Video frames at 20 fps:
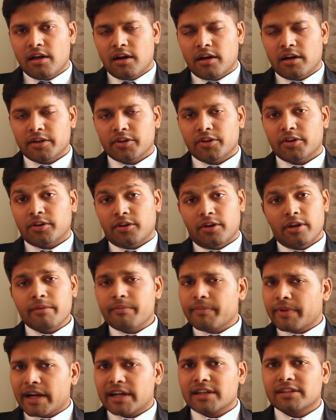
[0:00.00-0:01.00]
your
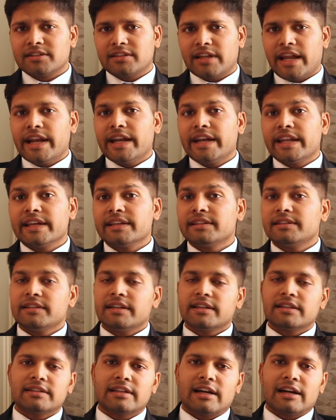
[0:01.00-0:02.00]
Olympiads,
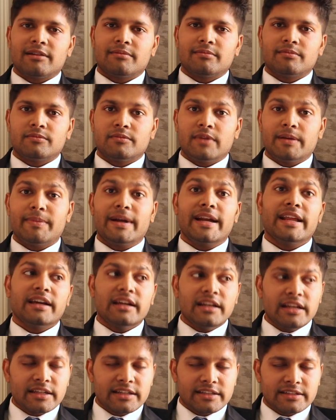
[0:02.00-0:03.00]
NTSC exam,
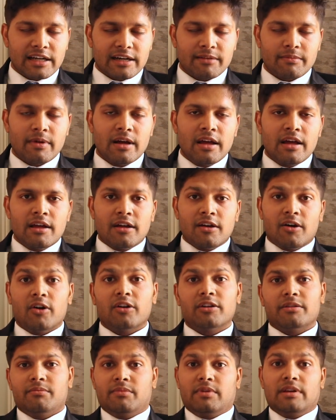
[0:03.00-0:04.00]
medical exam,
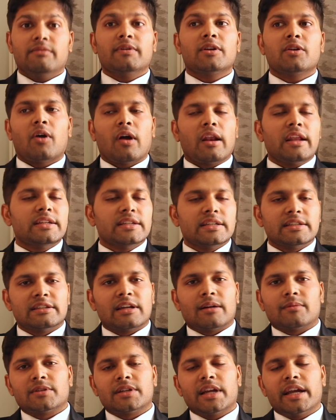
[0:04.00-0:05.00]
or even college
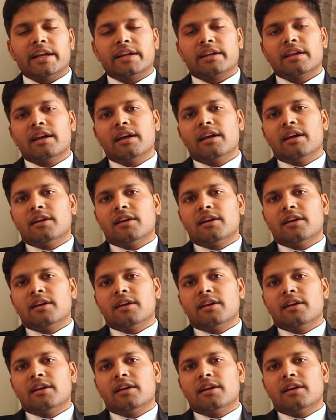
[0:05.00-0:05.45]
exams, right?